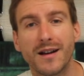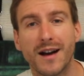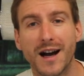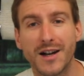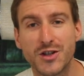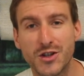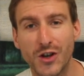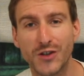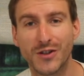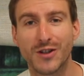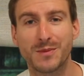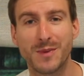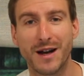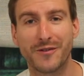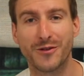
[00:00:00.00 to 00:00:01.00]
I just
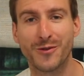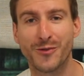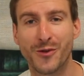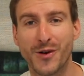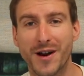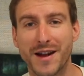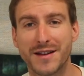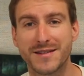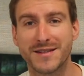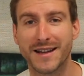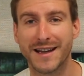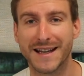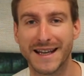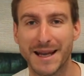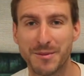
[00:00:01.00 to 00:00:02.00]
got back from France
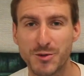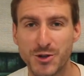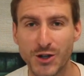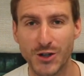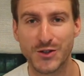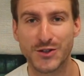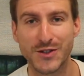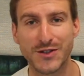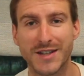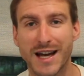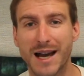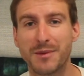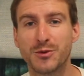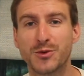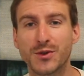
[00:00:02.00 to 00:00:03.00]
and I am just in
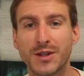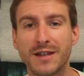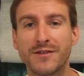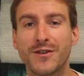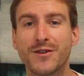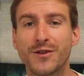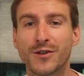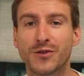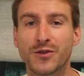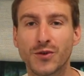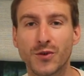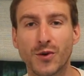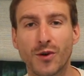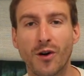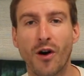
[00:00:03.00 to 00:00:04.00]
time to give you a
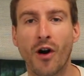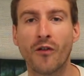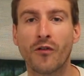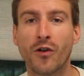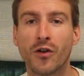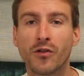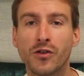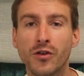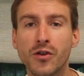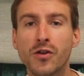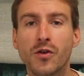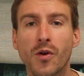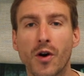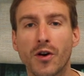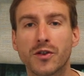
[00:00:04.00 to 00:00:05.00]
tour of our
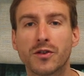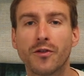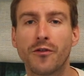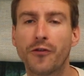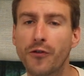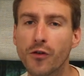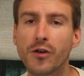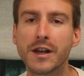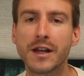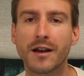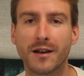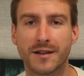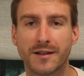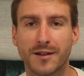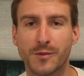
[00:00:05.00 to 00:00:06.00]
newest fully
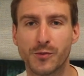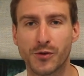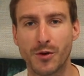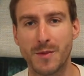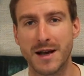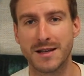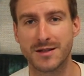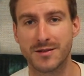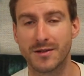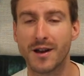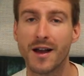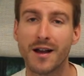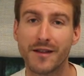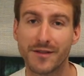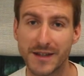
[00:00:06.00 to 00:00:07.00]
custom ProMaster.
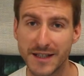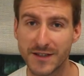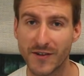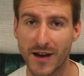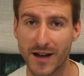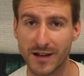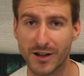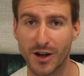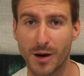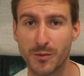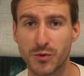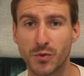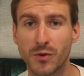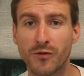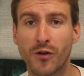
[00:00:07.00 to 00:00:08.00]
This van
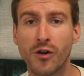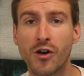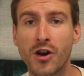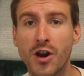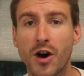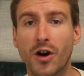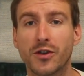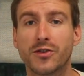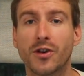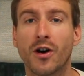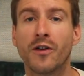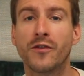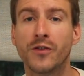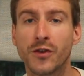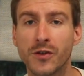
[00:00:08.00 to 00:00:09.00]
comes with a lot
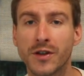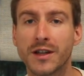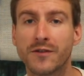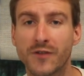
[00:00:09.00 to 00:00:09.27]
of unique